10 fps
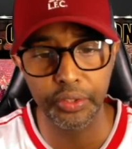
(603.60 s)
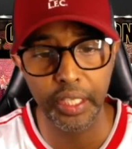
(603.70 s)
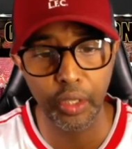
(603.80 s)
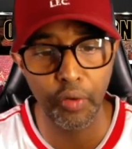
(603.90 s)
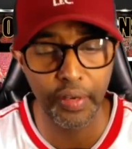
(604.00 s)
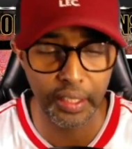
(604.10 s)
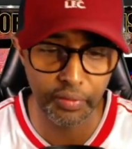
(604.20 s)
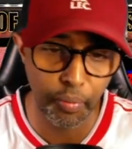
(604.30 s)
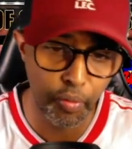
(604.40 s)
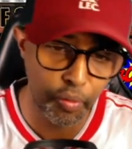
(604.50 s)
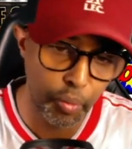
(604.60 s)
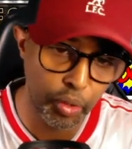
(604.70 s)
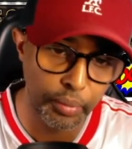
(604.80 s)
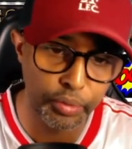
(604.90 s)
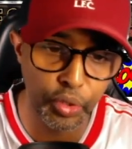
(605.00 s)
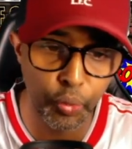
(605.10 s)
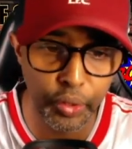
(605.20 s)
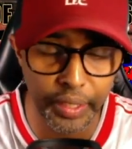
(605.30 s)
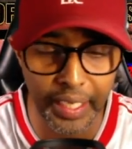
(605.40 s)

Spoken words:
take over at Liverpool Football Club, so we could